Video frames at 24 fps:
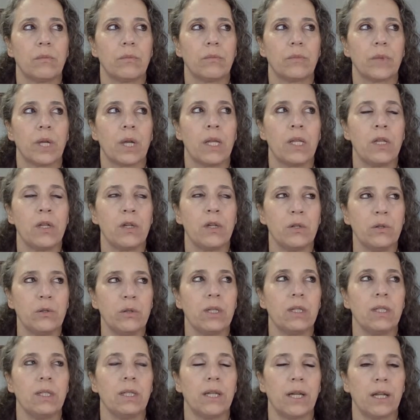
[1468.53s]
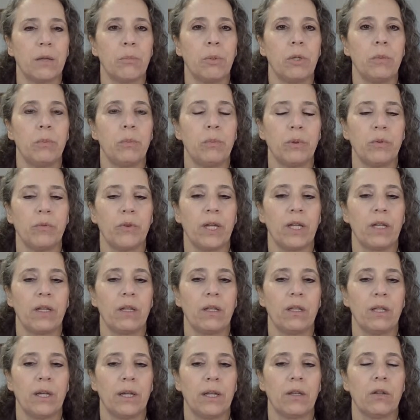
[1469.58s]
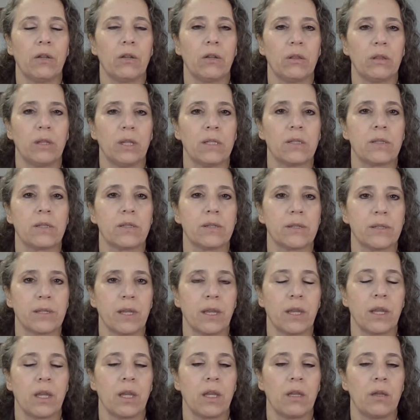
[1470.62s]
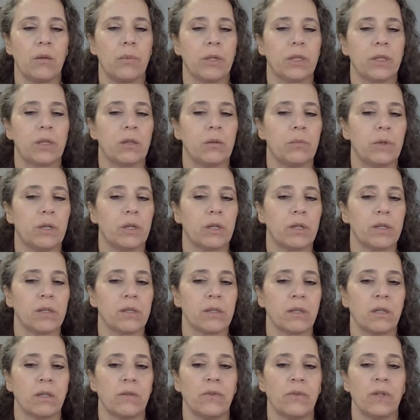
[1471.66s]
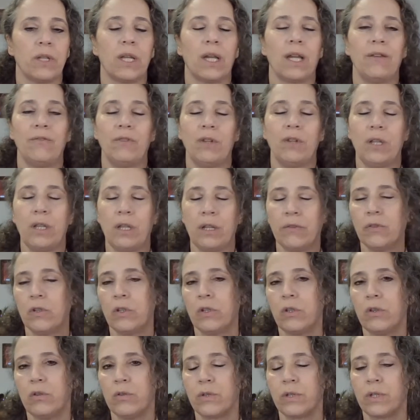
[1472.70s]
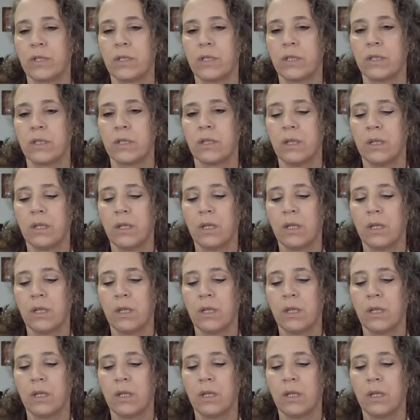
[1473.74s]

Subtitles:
I know that a lot of people have had a lot of good things to say about the American Sun Oven. I've never used it.